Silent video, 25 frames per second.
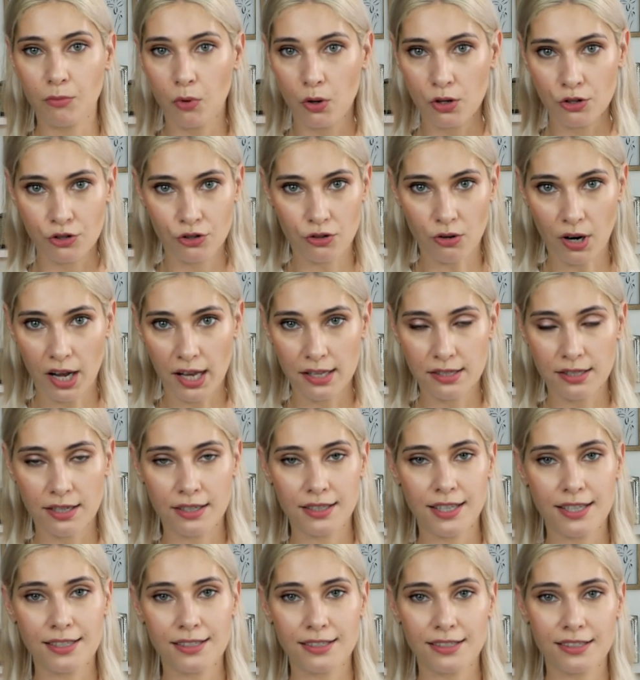moisturizer,
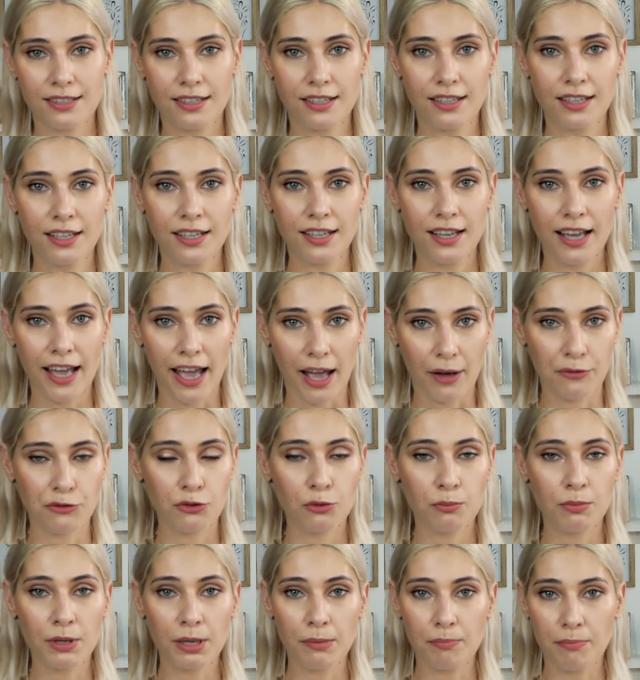it doesn't have
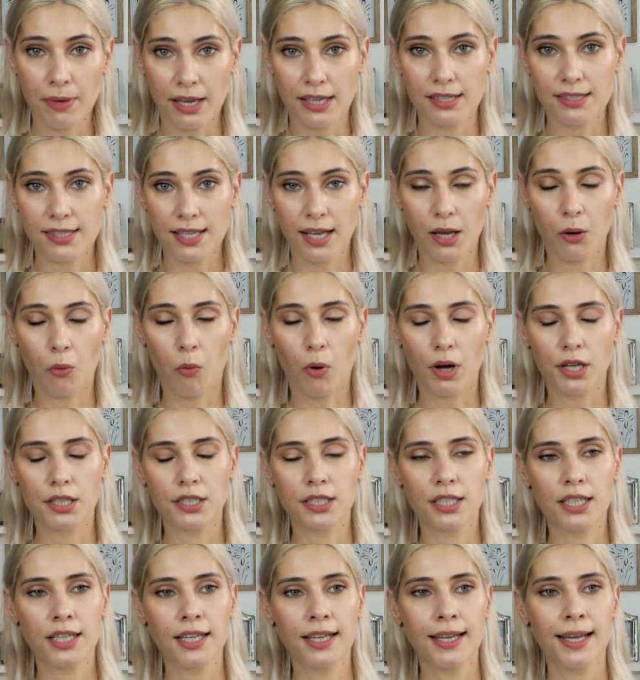to be basic
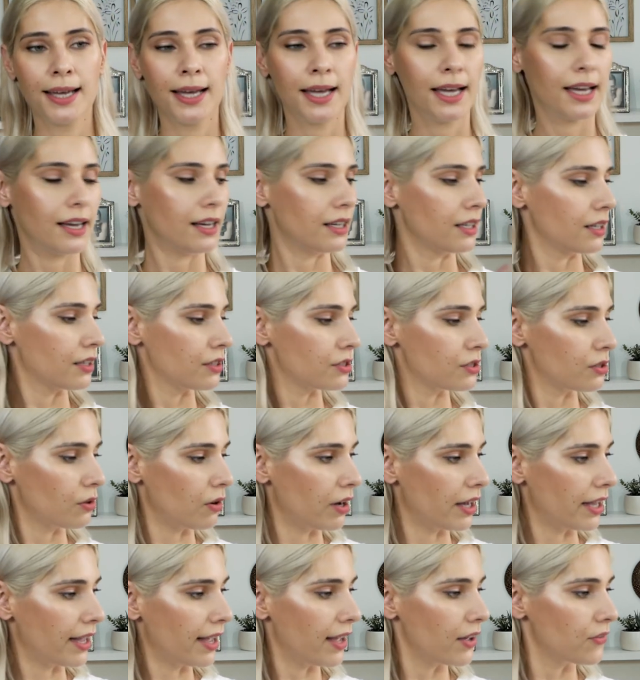one. Uh, so
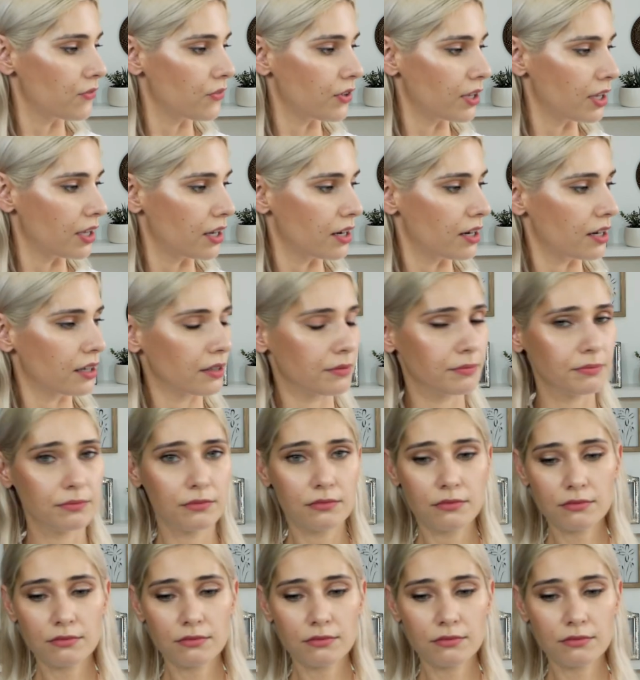I have here,